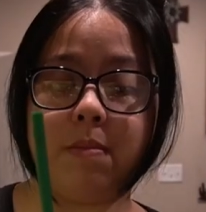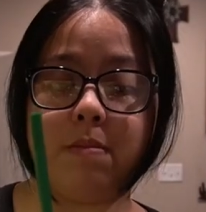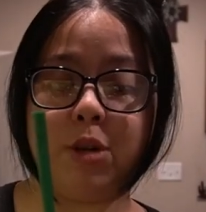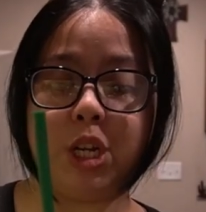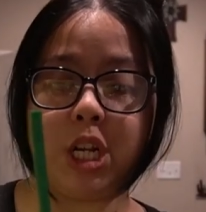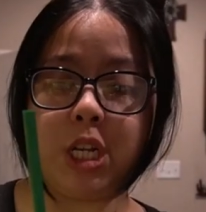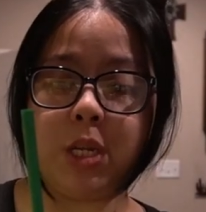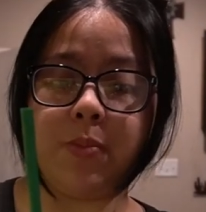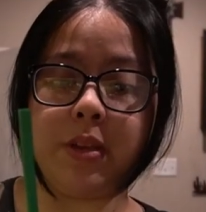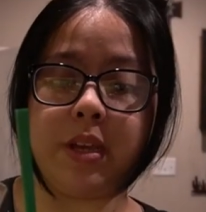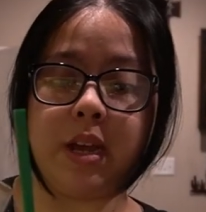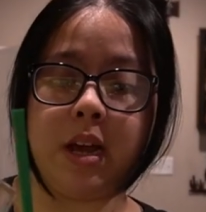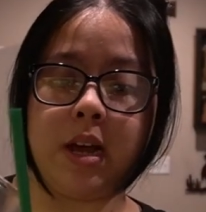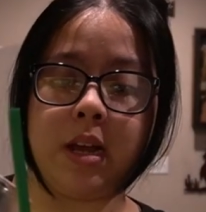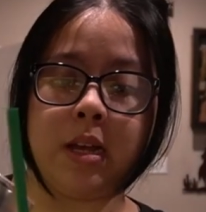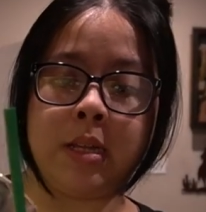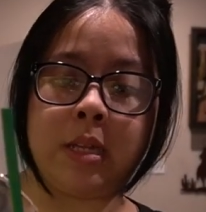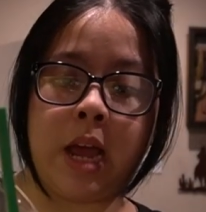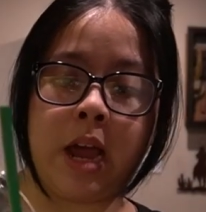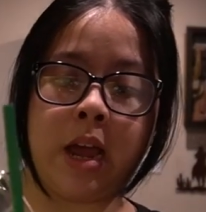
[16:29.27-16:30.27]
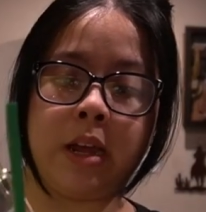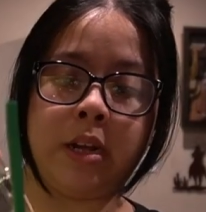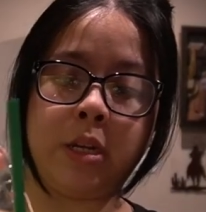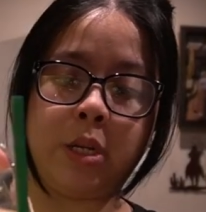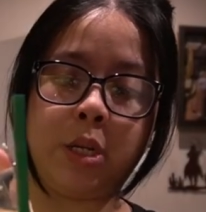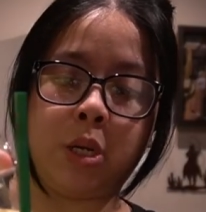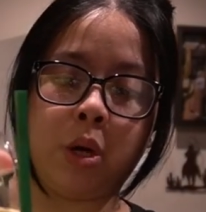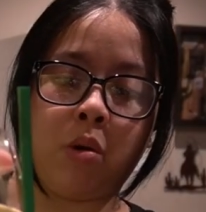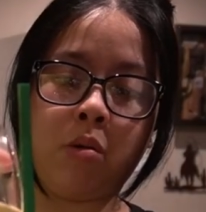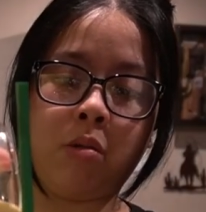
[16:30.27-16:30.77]
just because I
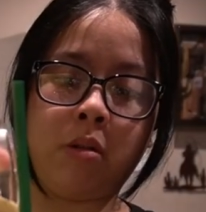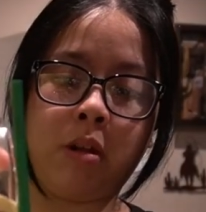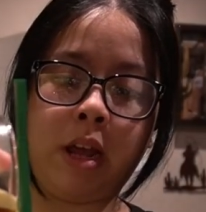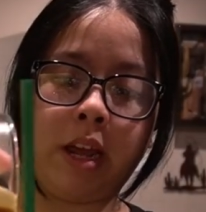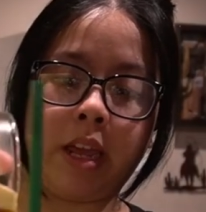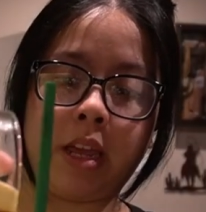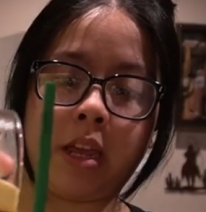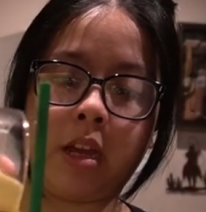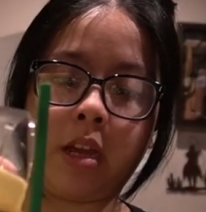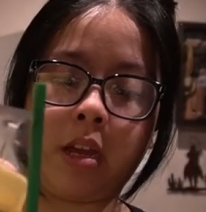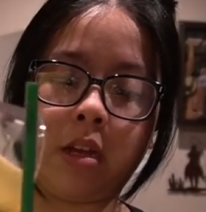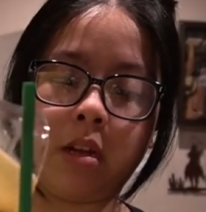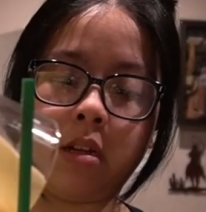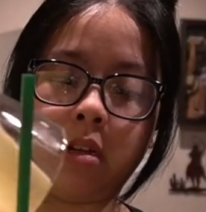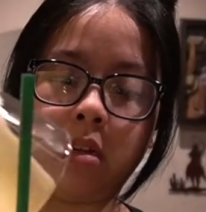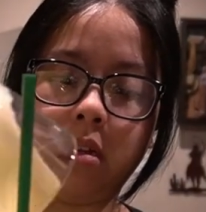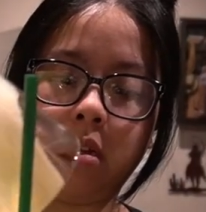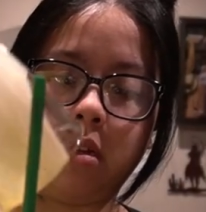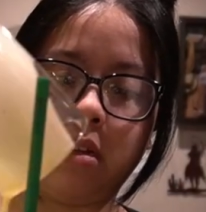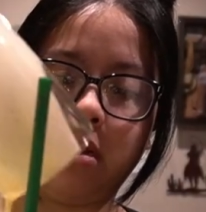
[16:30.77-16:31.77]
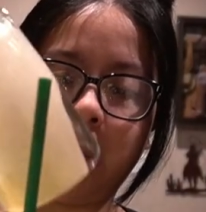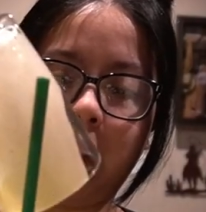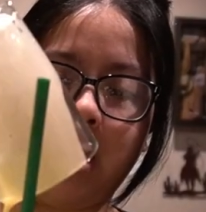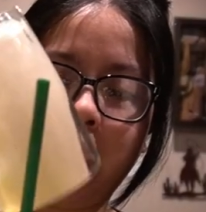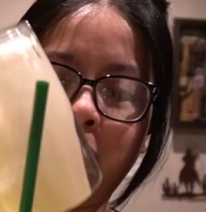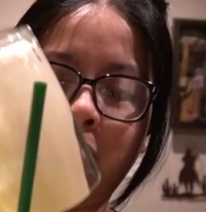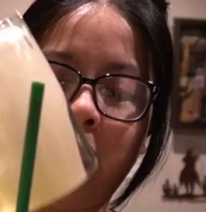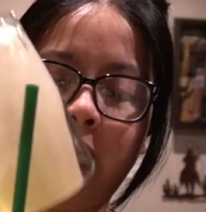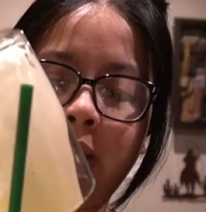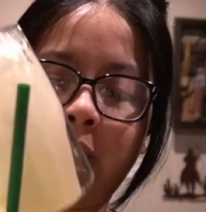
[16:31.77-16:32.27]
don't like I
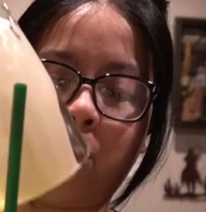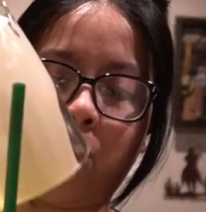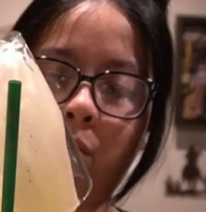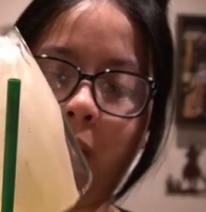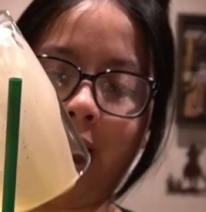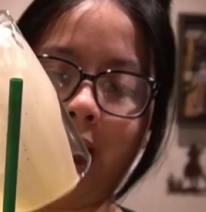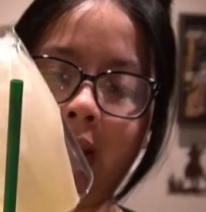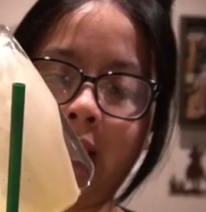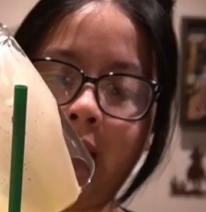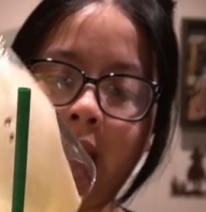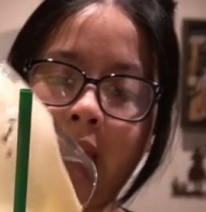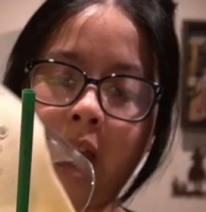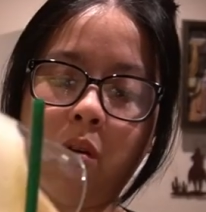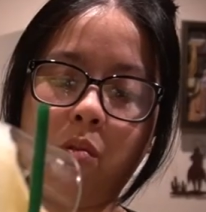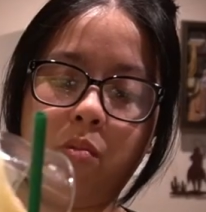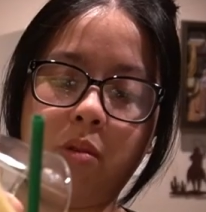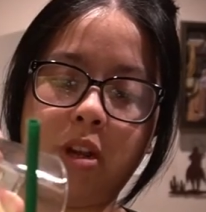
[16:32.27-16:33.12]
don't like waiting.